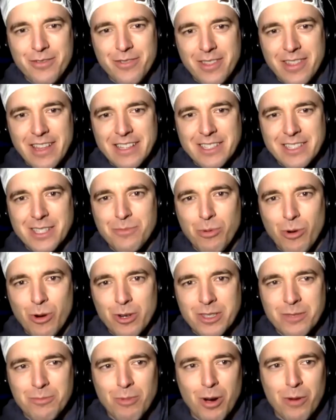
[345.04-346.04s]
you for that
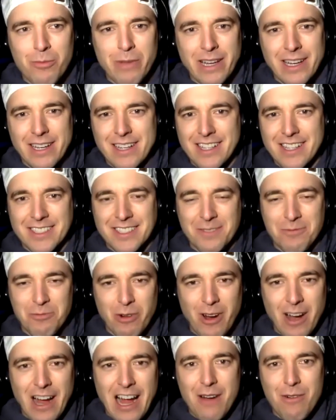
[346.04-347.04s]
sports moment, because
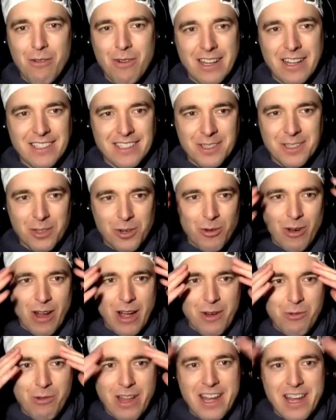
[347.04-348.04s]
where I was, the
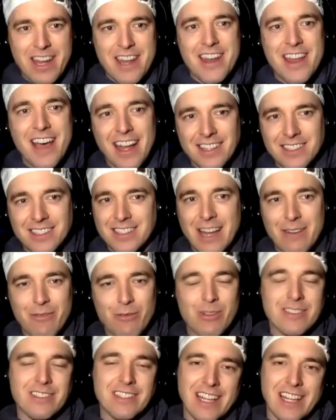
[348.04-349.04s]
crowd went nuts.
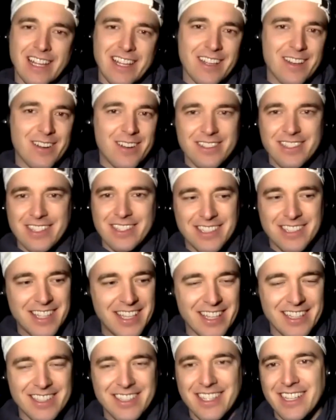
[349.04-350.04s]
Everyone's like, you know, this
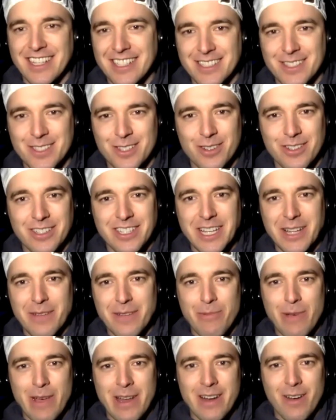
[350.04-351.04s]
guillotine is so
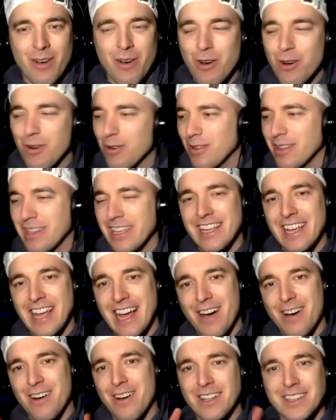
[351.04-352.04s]
deep, and holy
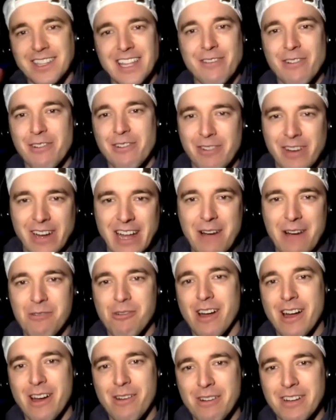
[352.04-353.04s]
cow, I'll never forget
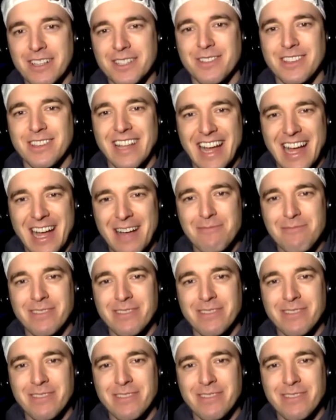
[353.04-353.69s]
where I was when that